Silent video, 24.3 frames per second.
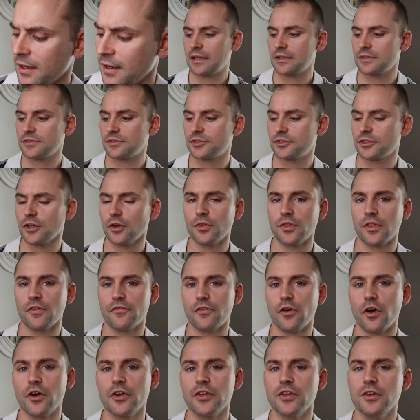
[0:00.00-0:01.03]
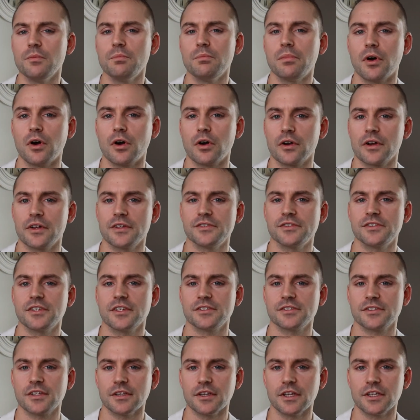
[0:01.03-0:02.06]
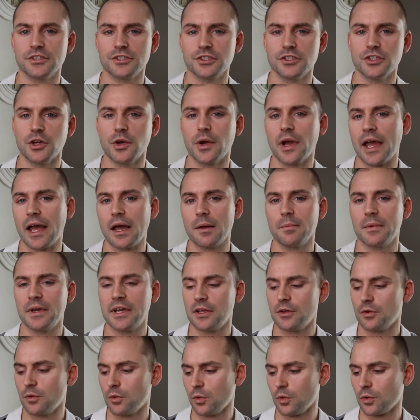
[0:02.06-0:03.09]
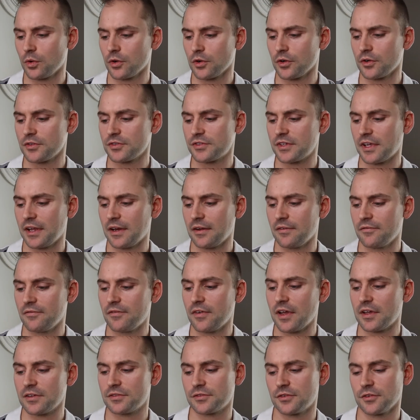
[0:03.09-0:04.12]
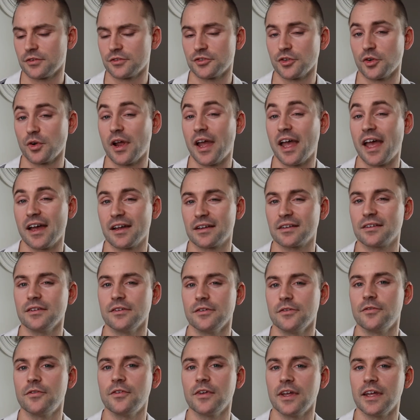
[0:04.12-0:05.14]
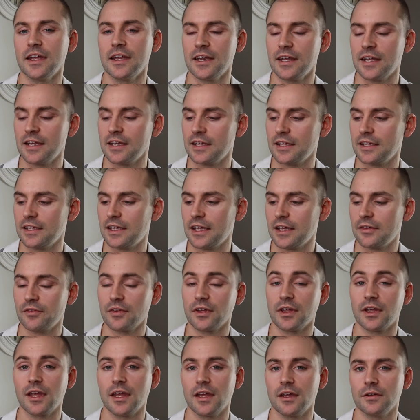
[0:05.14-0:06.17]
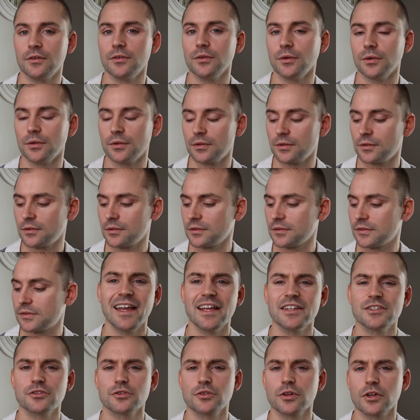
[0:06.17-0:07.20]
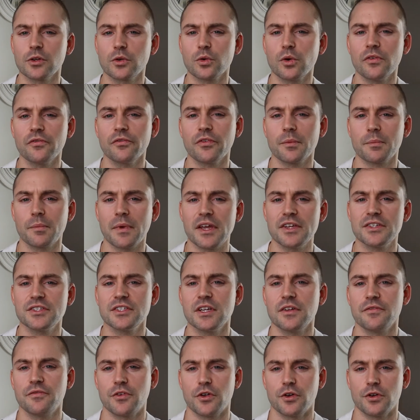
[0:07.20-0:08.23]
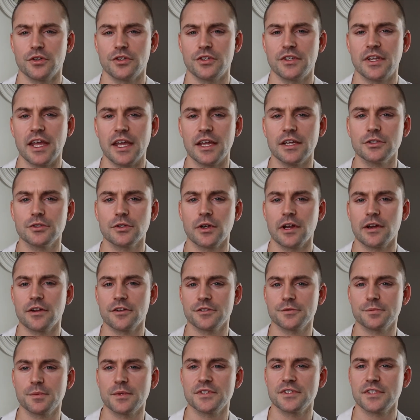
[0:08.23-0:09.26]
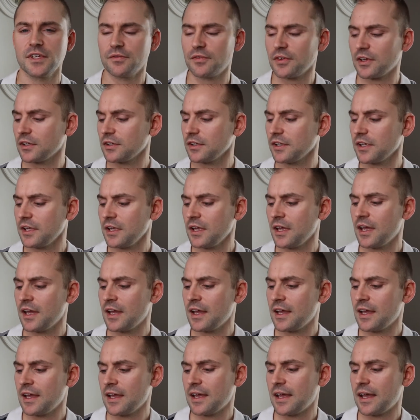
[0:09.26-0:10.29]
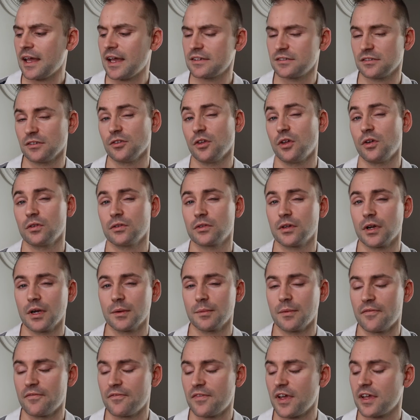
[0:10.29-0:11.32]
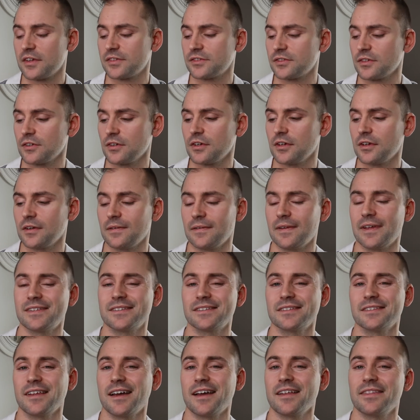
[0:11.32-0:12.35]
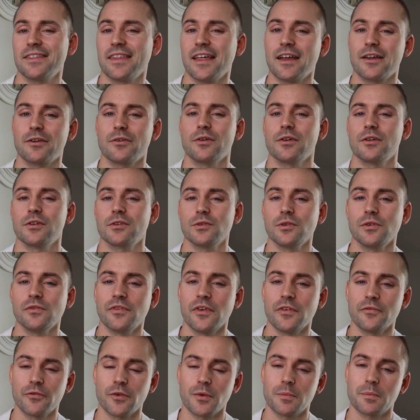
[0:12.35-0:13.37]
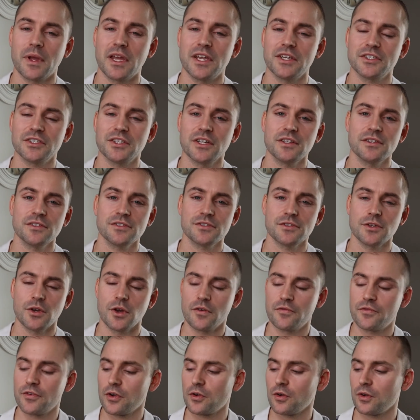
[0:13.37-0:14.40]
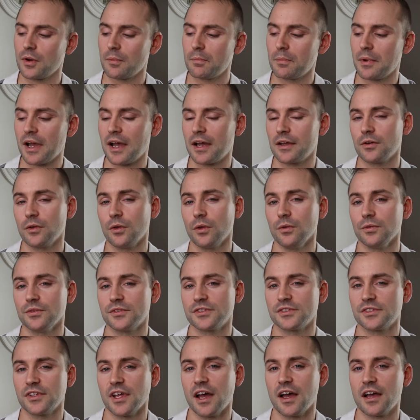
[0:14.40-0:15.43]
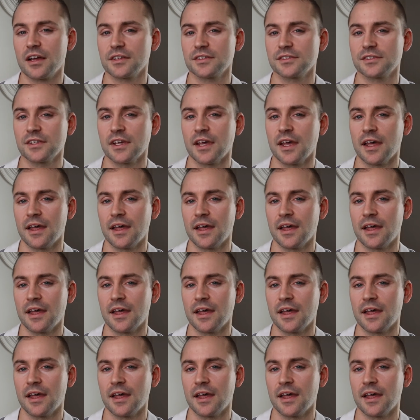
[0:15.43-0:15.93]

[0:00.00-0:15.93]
So the volume bar is just to let you know how many orders and investors are active in any given candle. It's critical information if you're a day trader specifically. As a long-term investor, it's not that critical of information, so if you're going to buy and hold stocks,